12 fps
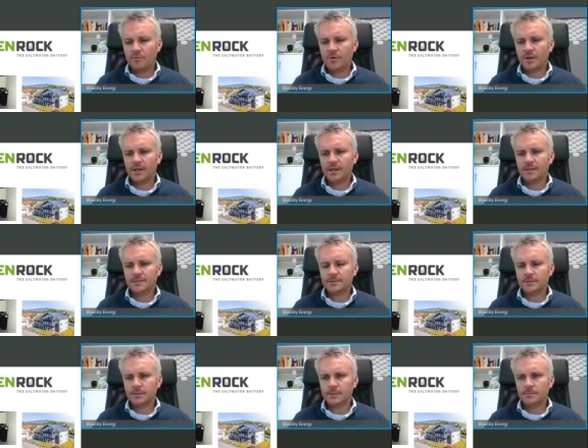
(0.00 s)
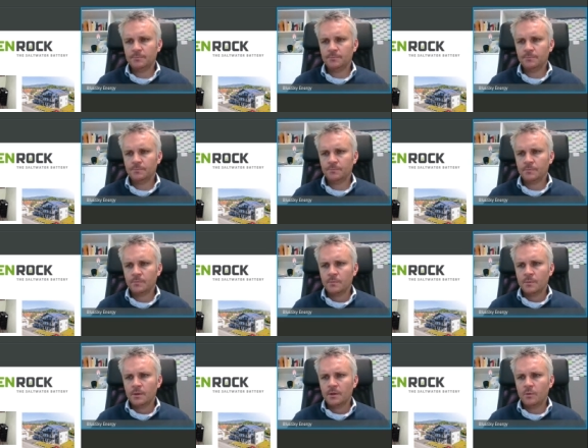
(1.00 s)
the battery
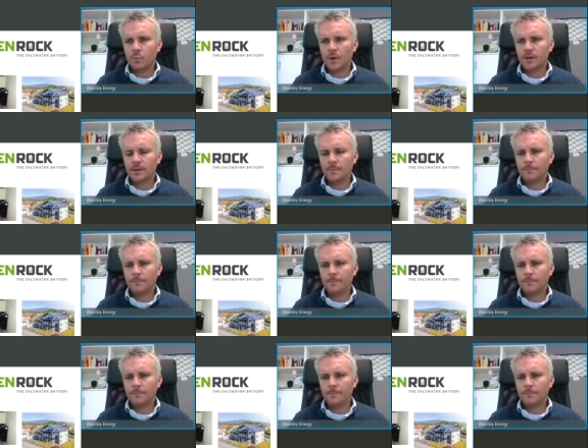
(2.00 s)
reaches